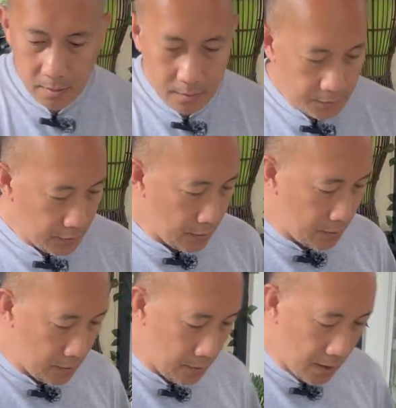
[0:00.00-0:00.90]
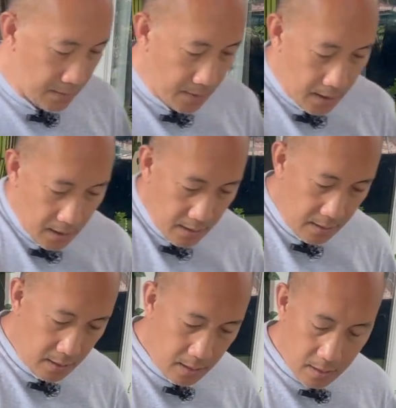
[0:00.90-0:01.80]
So I'm
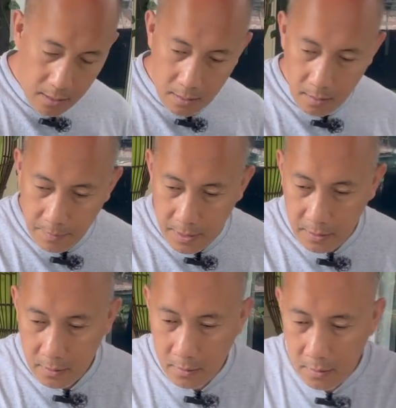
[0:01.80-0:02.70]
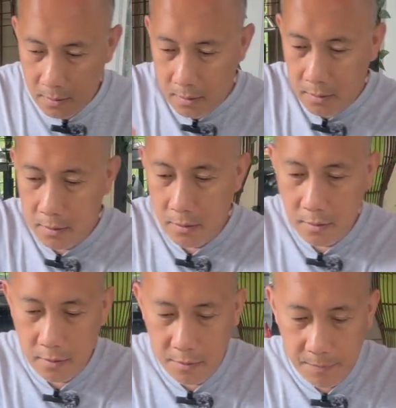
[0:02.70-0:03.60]
adding a little bit
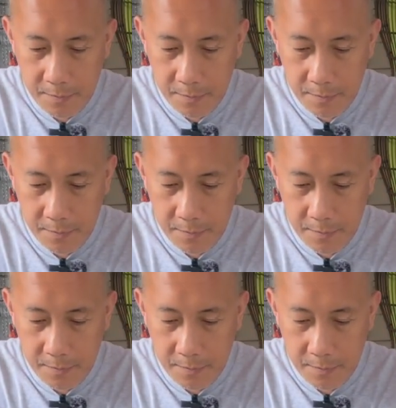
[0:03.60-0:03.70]
of,